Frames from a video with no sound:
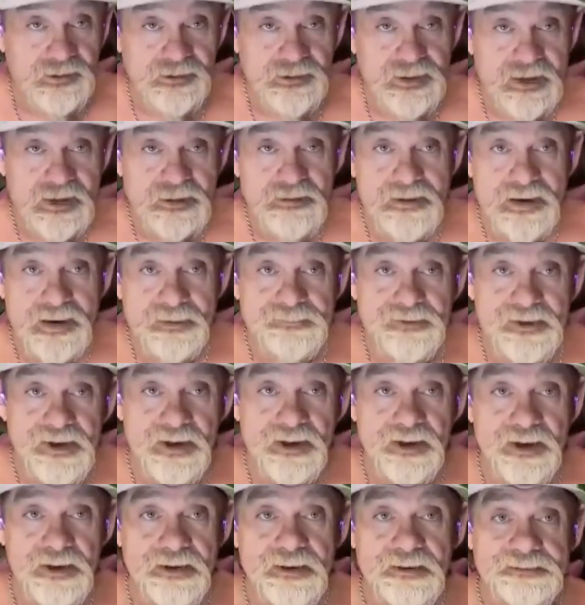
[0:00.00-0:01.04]
I grabbed a
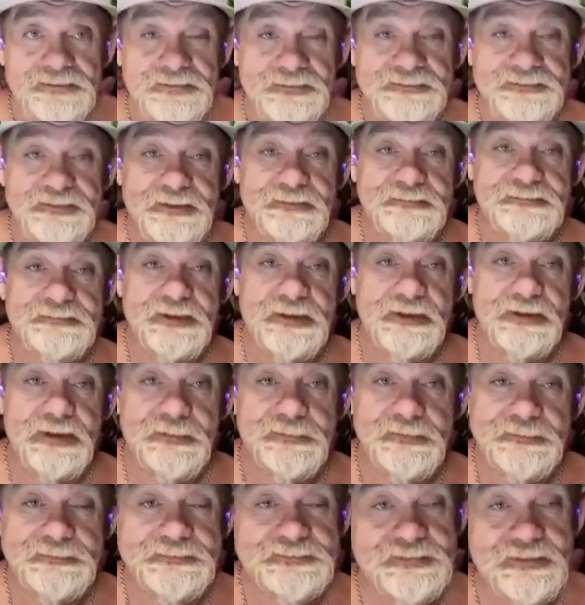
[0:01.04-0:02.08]
gun. I go out there, sit on the tailgate
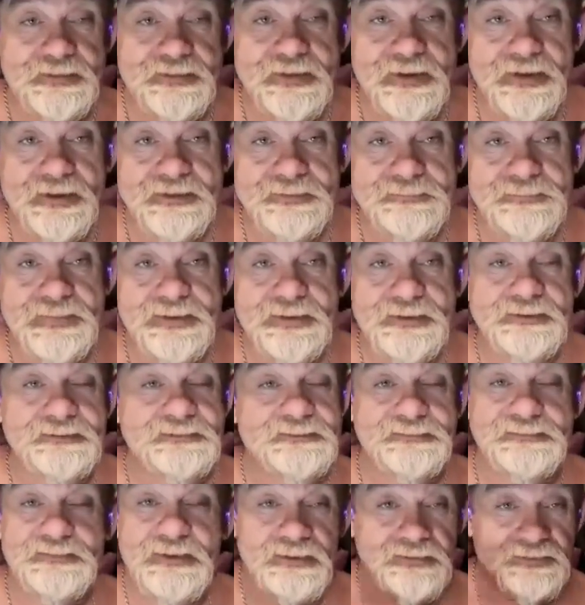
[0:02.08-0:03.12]
with him, start cracking beers
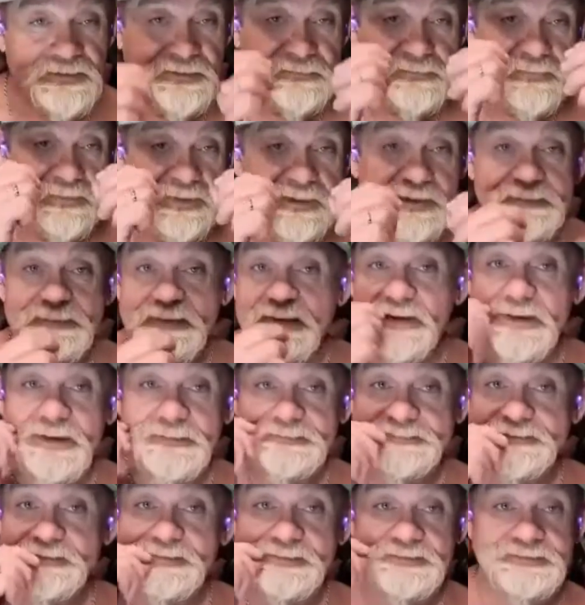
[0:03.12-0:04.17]
and rolling up weed, man. I'm
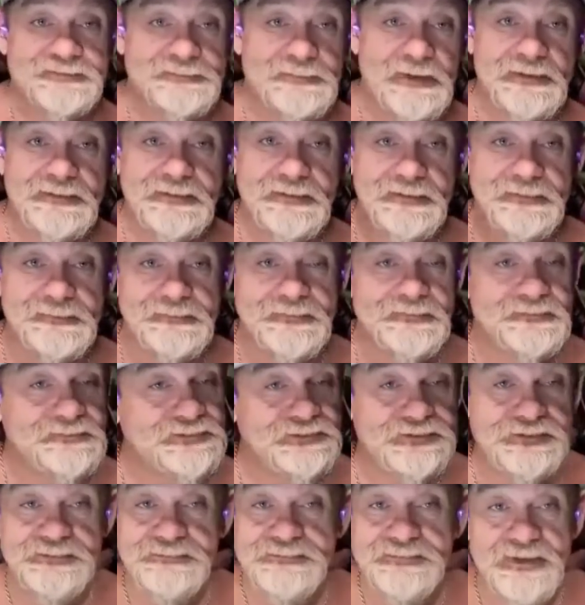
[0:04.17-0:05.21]
sitting there smoking it. We're
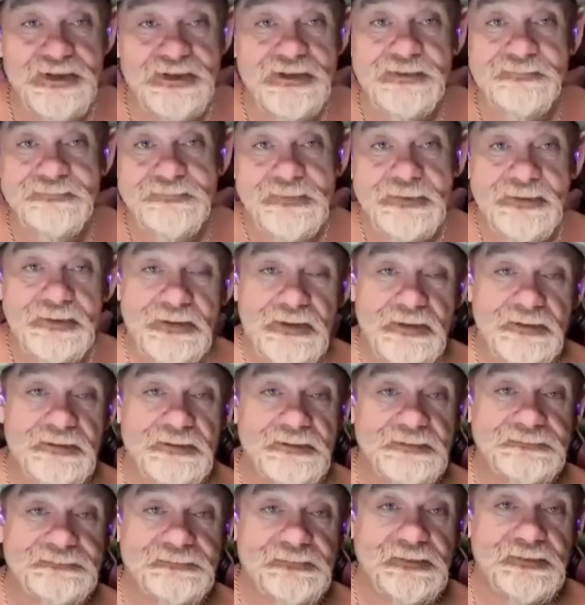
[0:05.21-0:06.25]
shooting dove, man, out here
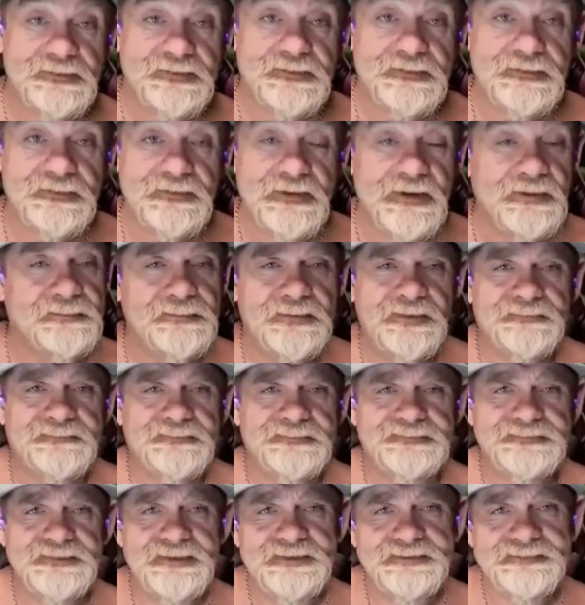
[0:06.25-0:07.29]
in the front yard. I don't even know if
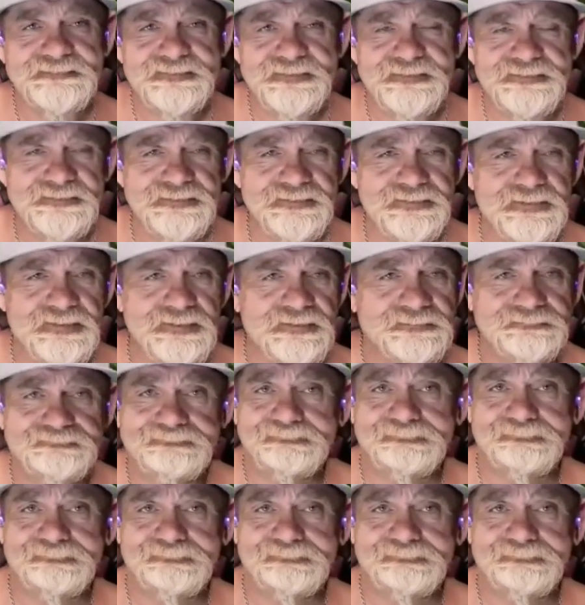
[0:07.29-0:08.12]
it's dove season or not.